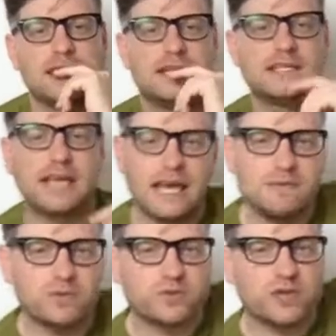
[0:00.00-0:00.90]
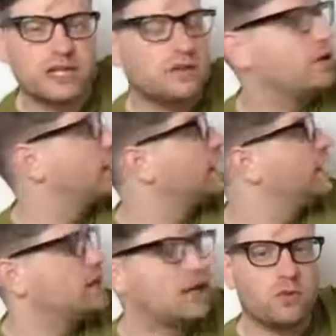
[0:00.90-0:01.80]
This cable's really annoying. I
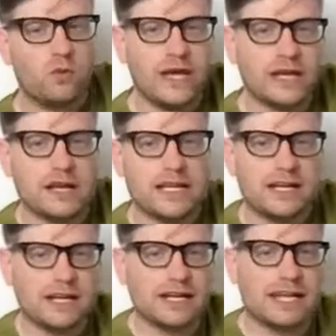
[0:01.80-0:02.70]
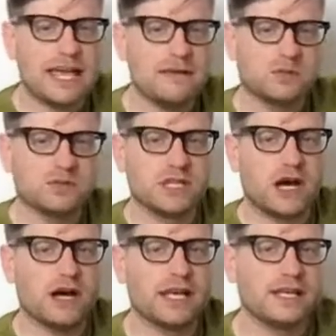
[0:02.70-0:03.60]
need like a cable
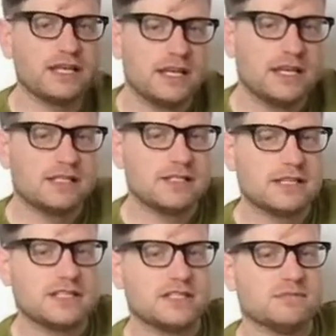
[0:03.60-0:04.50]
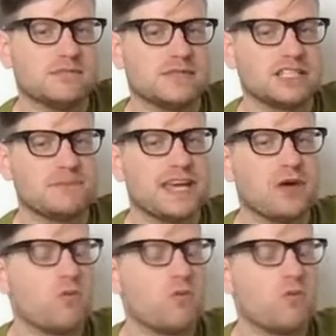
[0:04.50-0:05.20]
tie system, like to make it